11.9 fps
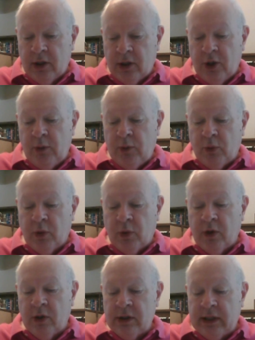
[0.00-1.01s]
whom the
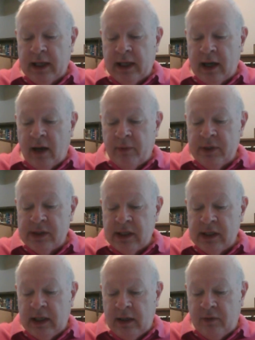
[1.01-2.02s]
world cannot
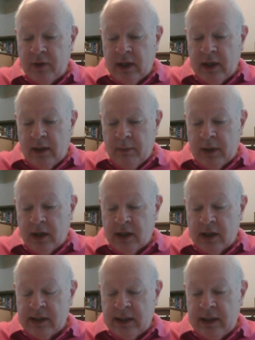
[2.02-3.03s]
receive,
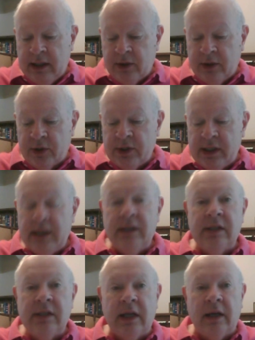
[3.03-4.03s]
because it neither sees
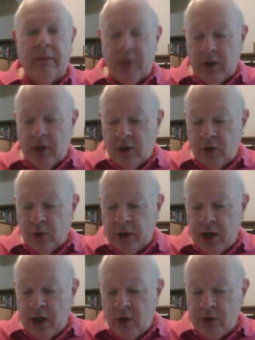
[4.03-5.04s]
him nor
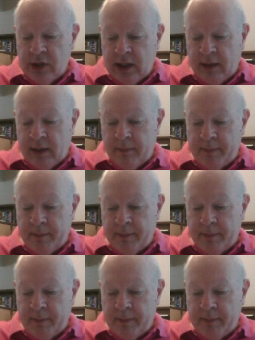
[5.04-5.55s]
knows him.